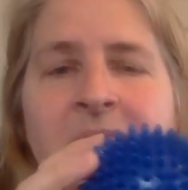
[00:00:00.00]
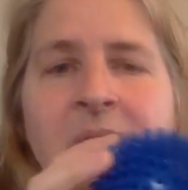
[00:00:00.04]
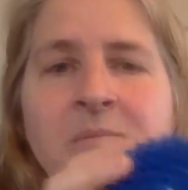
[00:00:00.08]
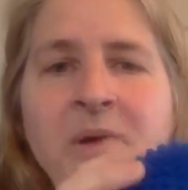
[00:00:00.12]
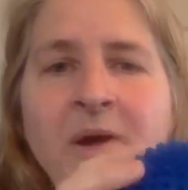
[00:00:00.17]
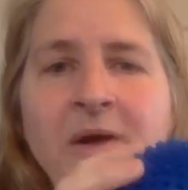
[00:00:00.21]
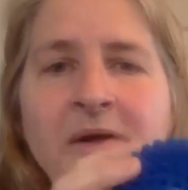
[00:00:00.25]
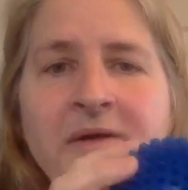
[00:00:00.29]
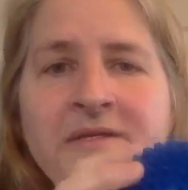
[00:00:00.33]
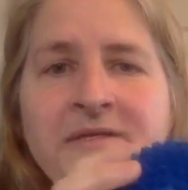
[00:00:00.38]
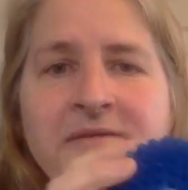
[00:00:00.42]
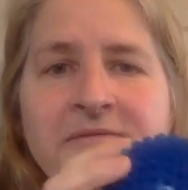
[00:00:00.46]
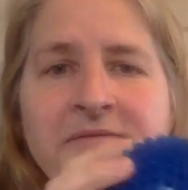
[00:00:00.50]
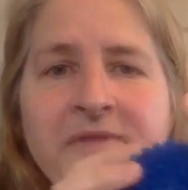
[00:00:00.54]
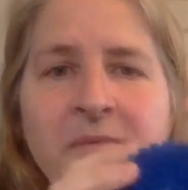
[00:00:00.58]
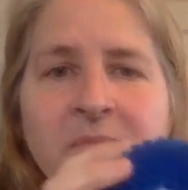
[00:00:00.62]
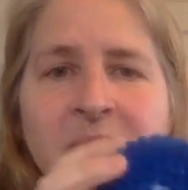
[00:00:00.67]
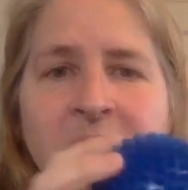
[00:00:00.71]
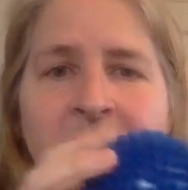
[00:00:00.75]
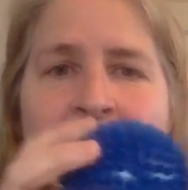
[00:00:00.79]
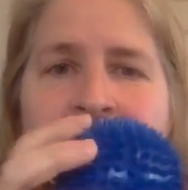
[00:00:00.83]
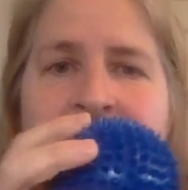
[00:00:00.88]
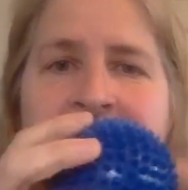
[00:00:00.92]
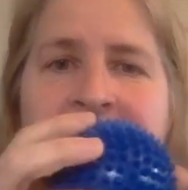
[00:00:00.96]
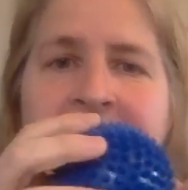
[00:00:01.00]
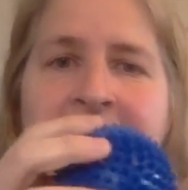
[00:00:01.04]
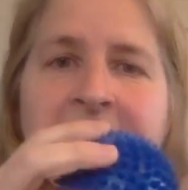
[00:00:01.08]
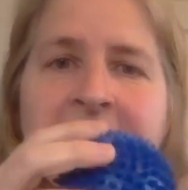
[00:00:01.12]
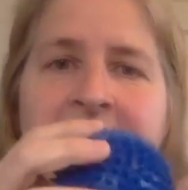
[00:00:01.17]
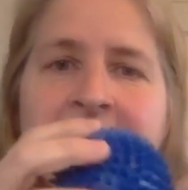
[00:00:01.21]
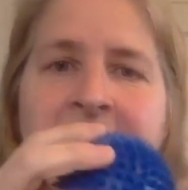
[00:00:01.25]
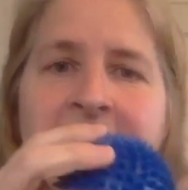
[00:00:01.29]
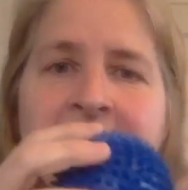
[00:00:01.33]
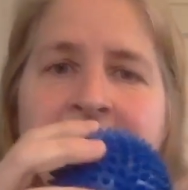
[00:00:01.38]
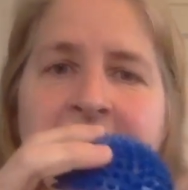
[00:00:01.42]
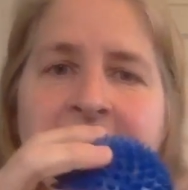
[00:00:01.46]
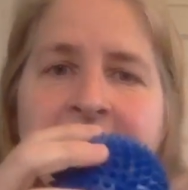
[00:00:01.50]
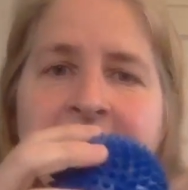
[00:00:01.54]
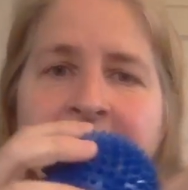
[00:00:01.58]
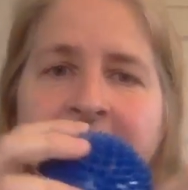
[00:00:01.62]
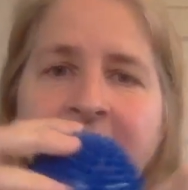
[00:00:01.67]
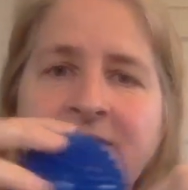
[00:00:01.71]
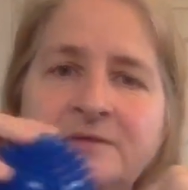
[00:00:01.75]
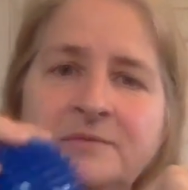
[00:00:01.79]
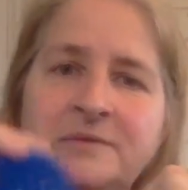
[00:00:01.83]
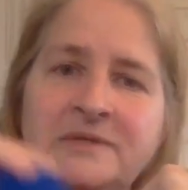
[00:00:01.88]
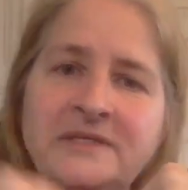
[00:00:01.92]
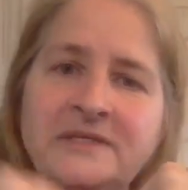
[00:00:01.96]
parts of the protein, and
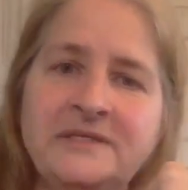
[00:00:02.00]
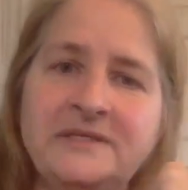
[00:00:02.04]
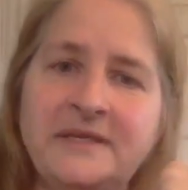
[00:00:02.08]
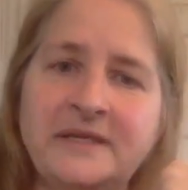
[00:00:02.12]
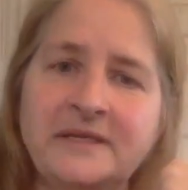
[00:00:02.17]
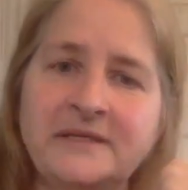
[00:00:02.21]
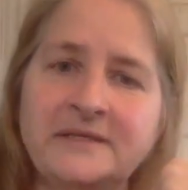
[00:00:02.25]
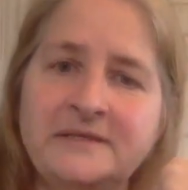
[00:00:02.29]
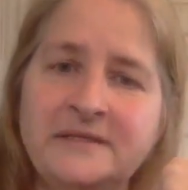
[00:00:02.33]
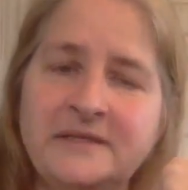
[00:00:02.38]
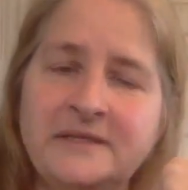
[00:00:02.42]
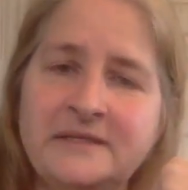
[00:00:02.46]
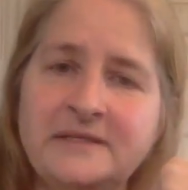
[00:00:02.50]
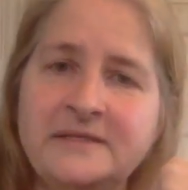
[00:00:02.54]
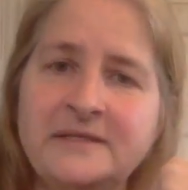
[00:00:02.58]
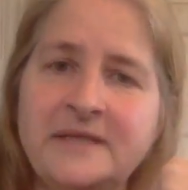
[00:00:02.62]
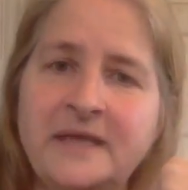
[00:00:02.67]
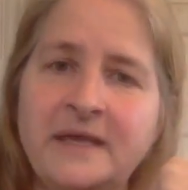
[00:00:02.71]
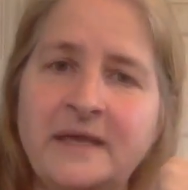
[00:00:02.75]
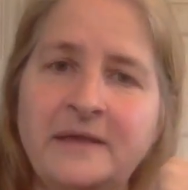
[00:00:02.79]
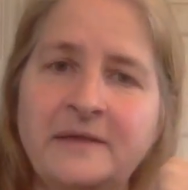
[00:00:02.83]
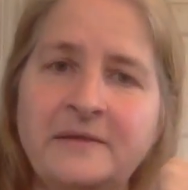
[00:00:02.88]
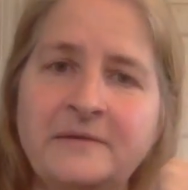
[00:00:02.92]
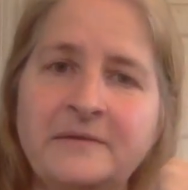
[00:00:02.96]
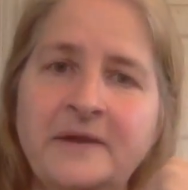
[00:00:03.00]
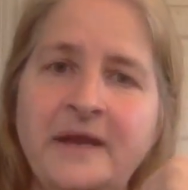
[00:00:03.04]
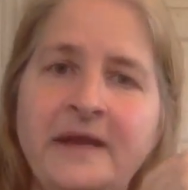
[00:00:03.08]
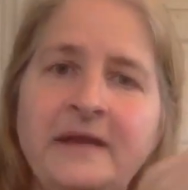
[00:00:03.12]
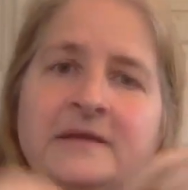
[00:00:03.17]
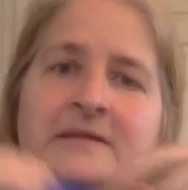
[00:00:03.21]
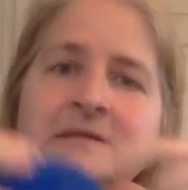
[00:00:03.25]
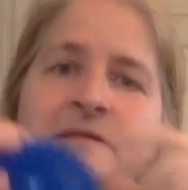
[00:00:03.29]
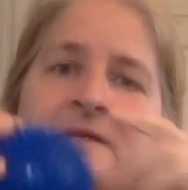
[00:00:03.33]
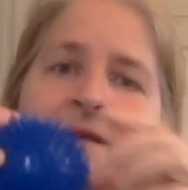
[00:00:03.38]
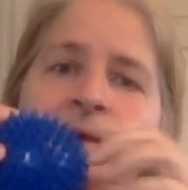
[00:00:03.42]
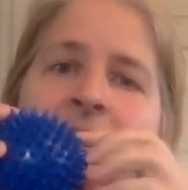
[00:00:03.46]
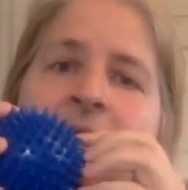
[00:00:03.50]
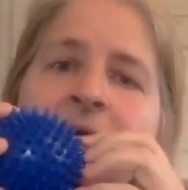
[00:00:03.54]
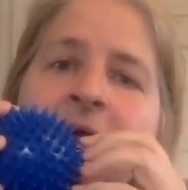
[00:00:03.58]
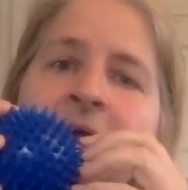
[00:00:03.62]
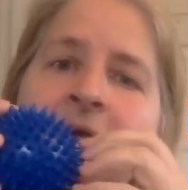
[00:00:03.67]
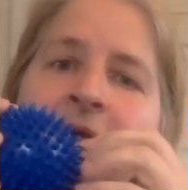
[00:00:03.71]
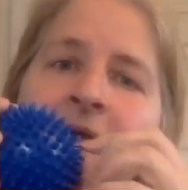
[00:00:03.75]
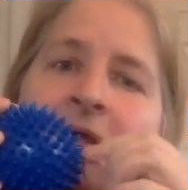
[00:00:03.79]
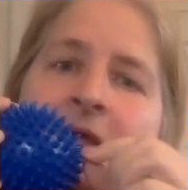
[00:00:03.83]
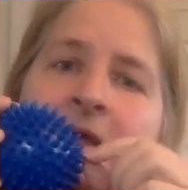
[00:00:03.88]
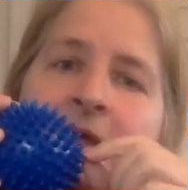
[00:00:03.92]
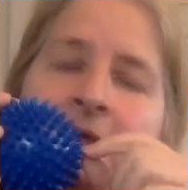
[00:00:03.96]
that's what sticks to the cell, right? So
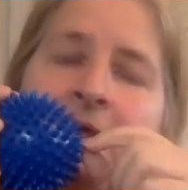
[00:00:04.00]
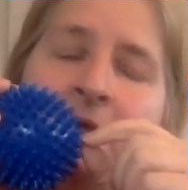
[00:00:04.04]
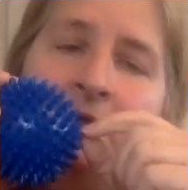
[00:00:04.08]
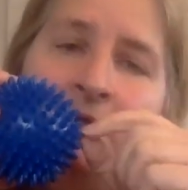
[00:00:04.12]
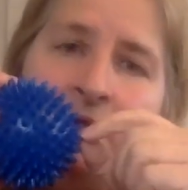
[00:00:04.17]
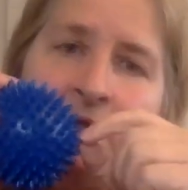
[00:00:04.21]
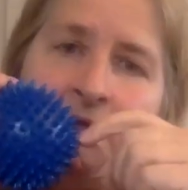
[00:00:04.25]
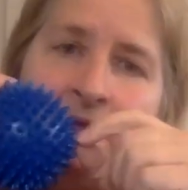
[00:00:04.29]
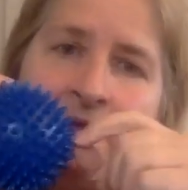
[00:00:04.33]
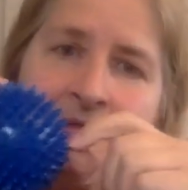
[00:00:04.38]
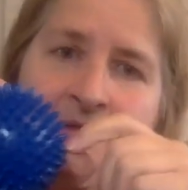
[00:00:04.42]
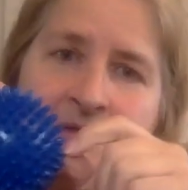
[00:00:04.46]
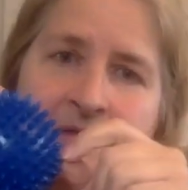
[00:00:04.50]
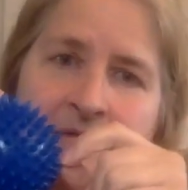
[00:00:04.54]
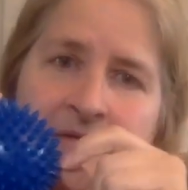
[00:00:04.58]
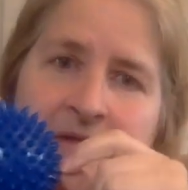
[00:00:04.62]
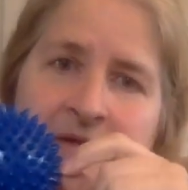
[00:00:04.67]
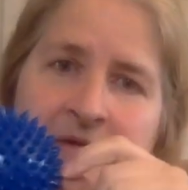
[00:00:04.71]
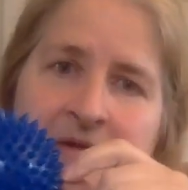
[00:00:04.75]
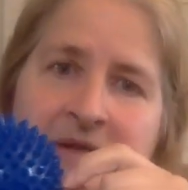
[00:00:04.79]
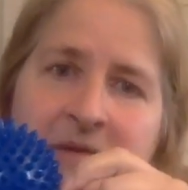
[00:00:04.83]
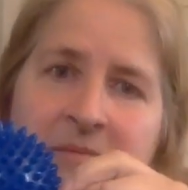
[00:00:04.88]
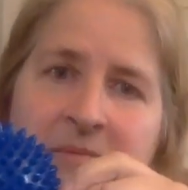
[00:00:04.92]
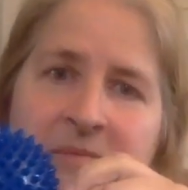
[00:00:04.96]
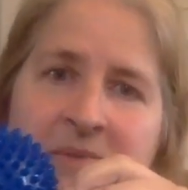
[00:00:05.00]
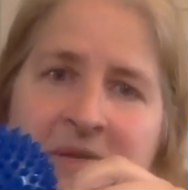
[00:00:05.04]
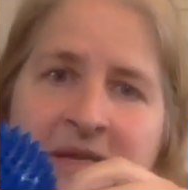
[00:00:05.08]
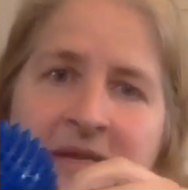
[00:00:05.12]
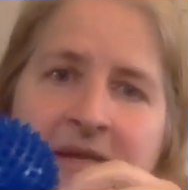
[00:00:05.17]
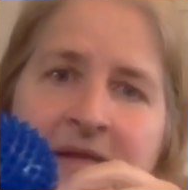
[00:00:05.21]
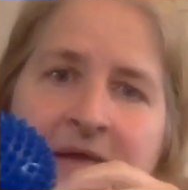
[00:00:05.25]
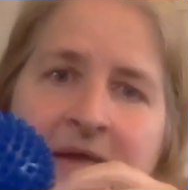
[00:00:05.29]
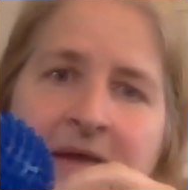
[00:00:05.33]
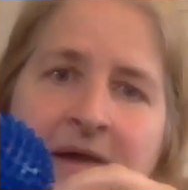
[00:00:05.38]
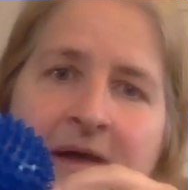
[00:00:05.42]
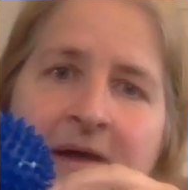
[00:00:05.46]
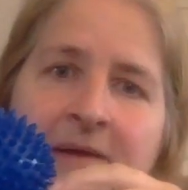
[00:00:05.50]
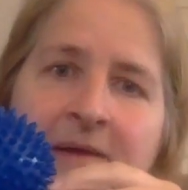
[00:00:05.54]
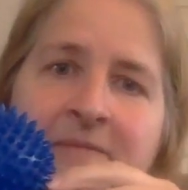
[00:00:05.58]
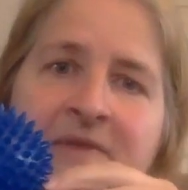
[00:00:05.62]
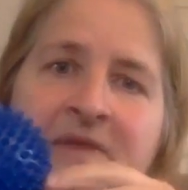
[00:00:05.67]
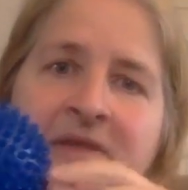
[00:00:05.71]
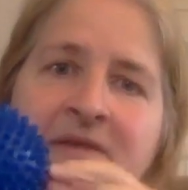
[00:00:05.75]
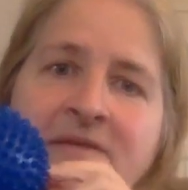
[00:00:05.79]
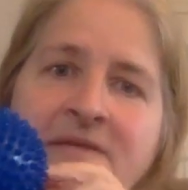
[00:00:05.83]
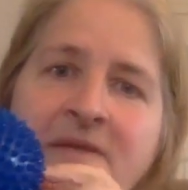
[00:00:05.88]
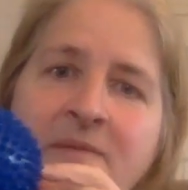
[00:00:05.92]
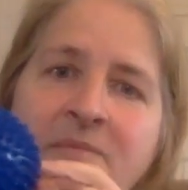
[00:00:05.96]
there can be
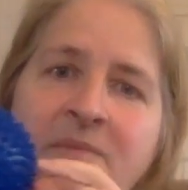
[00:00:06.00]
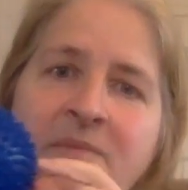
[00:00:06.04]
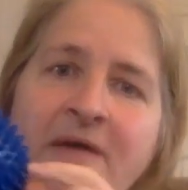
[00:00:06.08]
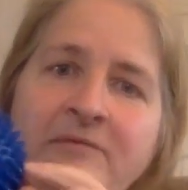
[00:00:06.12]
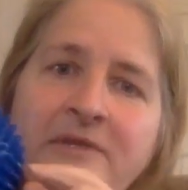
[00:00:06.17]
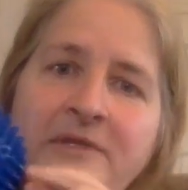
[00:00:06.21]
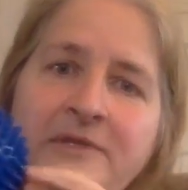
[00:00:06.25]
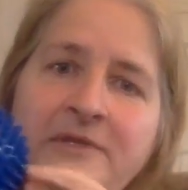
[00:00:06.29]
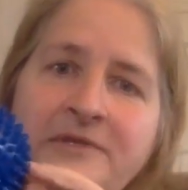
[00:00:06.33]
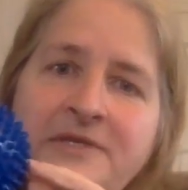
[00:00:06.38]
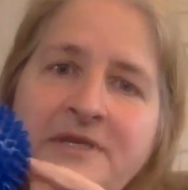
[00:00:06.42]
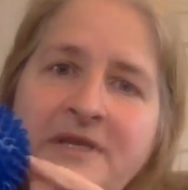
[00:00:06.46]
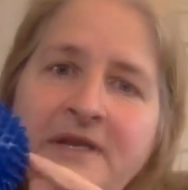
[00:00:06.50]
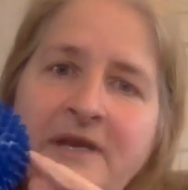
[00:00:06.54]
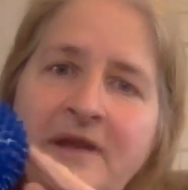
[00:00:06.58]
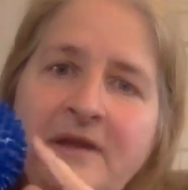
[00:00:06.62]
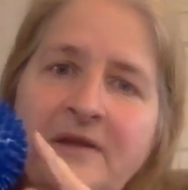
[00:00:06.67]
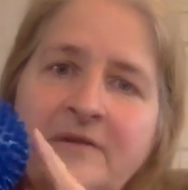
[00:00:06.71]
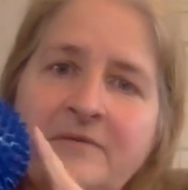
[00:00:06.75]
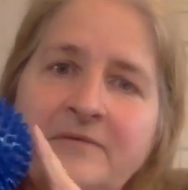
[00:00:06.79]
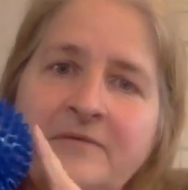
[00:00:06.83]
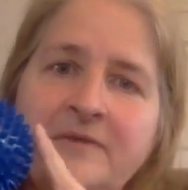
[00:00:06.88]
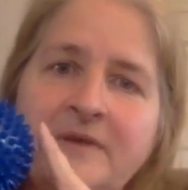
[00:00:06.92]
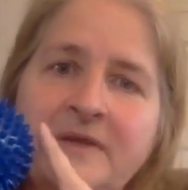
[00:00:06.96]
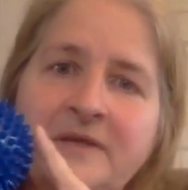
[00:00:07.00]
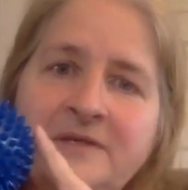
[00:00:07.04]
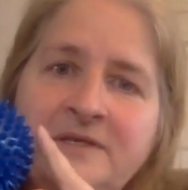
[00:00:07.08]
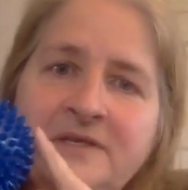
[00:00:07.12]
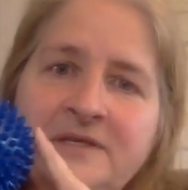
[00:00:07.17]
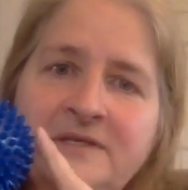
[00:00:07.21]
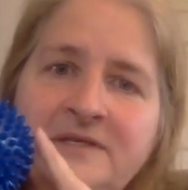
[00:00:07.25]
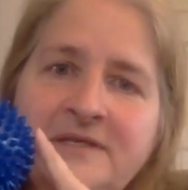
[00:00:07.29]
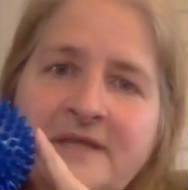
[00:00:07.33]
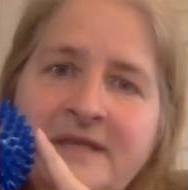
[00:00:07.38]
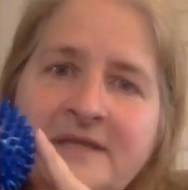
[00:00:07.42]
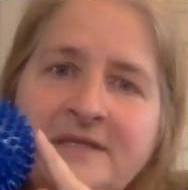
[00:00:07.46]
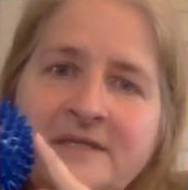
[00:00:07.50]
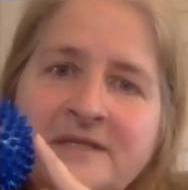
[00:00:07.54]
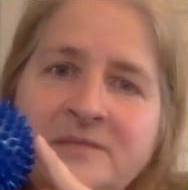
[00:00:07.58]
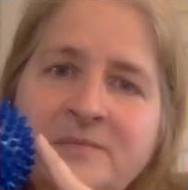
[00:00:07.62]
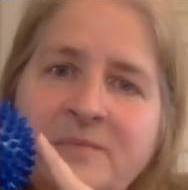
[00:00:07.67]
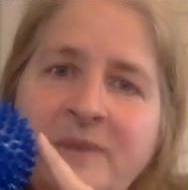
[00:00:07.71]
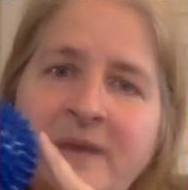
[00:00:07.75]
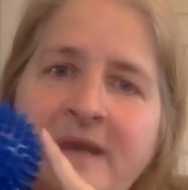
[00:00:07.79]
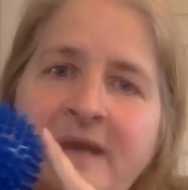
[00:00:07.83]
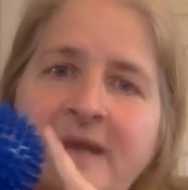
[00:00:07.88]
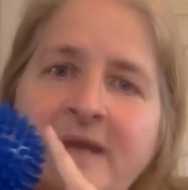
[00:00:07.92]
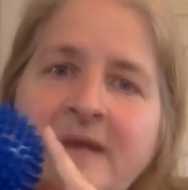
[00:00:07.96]
some evolution of just that
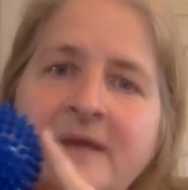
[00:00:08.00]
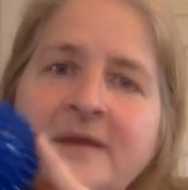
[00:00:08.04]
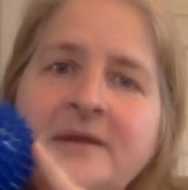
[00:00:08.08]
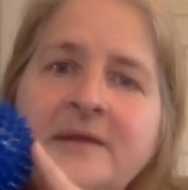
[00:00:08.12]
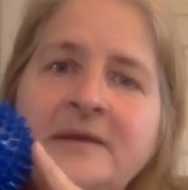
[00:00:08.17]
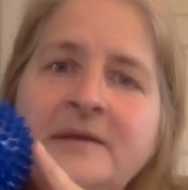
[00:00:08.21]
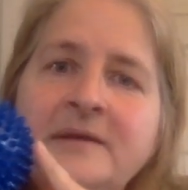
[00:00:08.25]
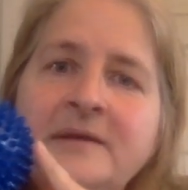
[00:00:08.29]
spike